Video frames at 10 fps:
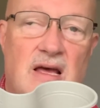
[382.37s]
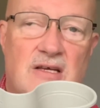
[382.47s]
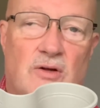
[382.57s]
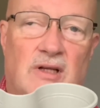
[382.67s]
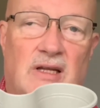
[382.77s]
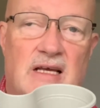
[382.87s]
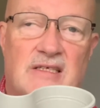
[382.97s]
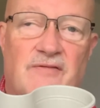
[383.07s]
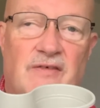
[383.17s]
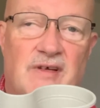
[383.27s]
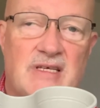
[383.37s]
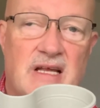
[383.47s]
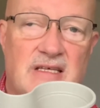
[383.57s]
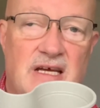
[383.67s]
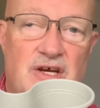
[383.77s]
So a little less than 50
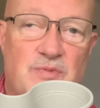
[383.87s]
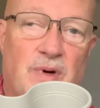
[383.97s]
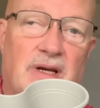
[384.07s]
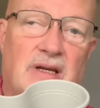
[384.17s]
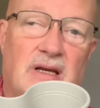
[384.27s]
cents each, but